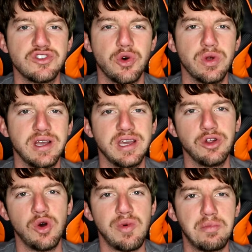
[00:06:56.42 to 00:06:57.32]
So when I get
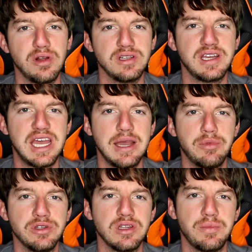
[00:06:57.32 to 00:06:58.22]
home, I plug the
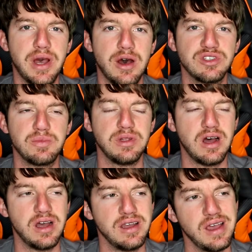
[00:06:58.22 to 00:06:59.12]
cable into the power
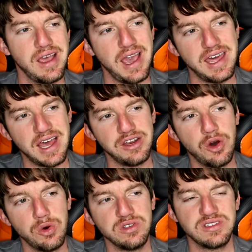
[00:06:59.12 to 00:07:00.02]
supply and I
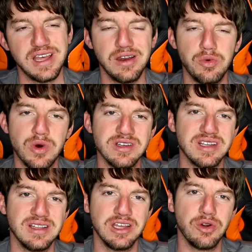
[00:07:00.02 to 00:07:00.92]
noticed that it was a
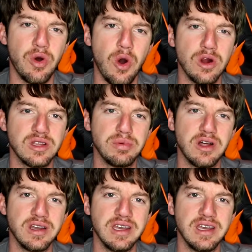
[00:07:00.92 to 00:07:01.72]
little hard to plug